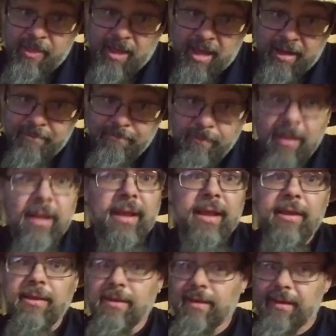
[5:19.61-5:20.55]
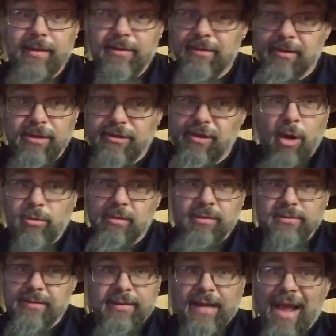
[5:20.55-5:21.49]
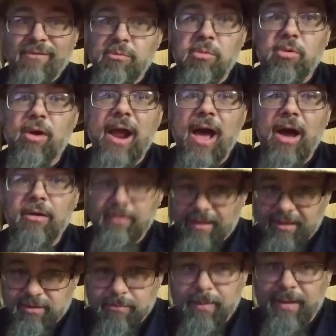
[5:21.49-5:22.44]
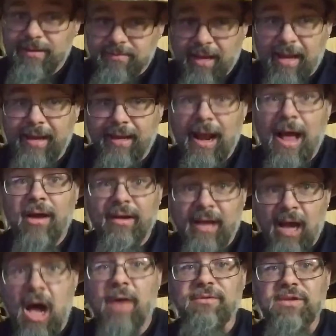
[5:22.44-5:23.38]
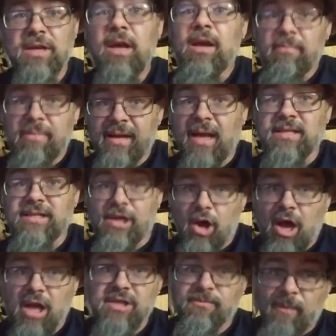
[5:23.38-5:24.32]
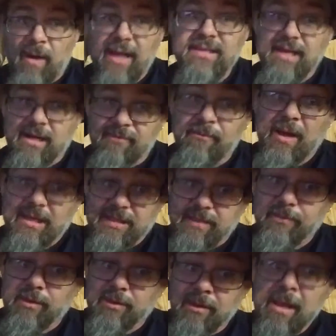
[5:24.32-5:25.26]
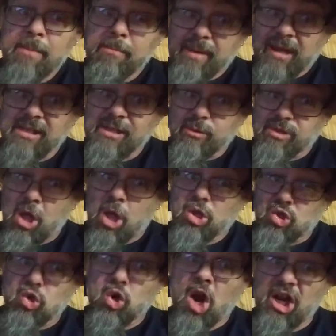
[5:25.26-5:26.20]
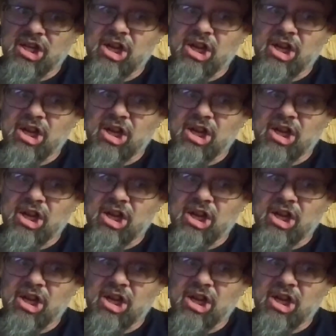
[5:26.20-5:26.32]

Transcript: He don't have him around. He's been taken out in cuffs because he caused fights at a festival because he was all drugged up.